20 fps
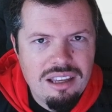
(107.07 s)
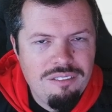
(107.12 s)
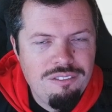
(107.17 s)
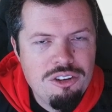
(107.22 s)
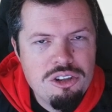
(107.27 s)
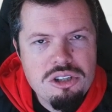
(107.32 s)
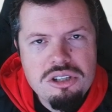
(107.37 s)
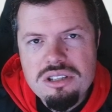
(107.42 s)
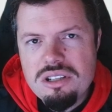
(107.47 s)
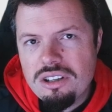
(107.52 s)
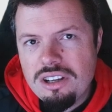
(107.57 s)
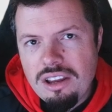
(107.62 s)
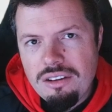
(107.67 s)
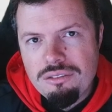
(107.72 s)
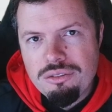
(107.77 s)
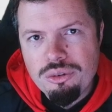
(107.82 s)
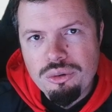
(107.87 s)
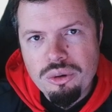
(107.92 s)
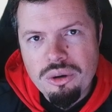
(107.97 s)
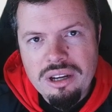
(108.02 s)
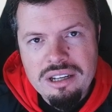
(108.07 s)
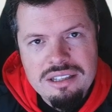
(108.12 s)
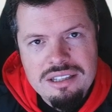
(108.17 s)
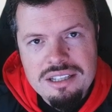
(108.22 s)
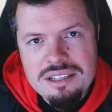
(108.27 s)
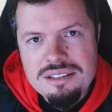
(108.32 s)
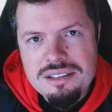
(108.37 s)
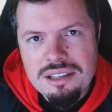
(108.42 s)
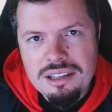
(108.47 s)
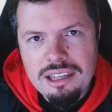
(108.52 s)
if you're just looking for a
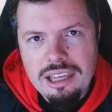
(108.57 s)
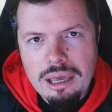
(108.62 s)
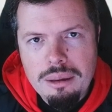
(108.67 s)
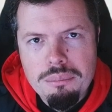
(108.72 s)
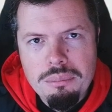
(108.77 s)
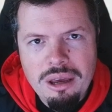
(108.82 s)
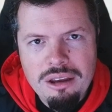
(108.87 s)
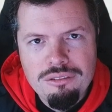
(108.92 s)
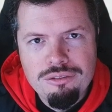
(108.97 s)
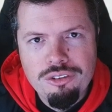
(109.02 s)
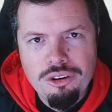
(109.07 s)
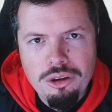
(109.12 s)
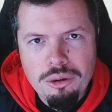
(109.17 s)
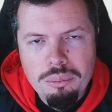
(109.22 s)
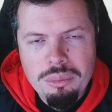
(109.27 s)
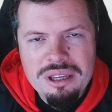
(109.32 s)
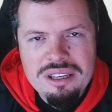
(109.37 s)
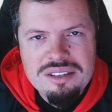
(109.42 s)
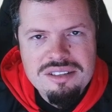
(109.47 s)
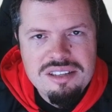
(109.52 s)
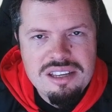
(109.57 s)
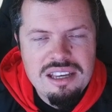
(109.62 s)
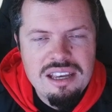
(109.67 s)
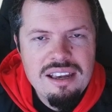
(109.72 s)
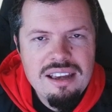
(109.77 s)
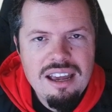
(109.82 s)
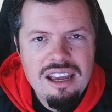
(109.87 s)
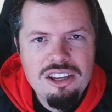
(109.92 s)
decent gamepad for your PC